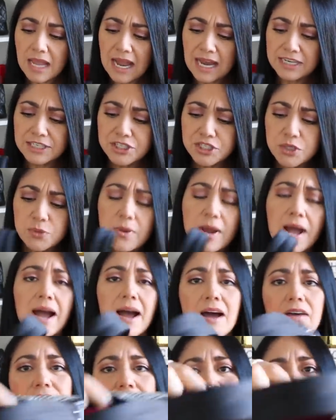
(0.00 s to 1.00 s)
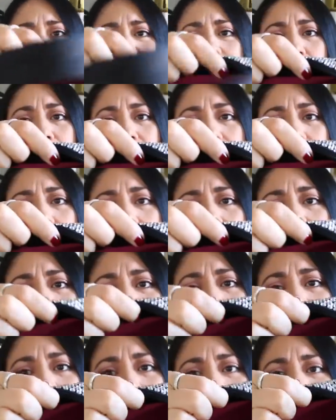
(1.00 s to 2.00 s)
I do have a Samorga
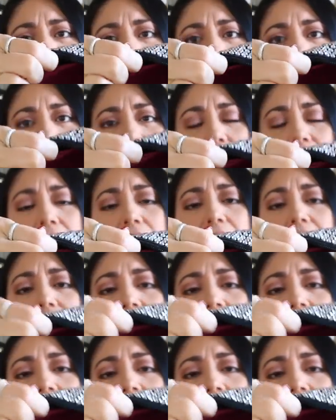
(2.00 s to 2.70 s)
organizer in here.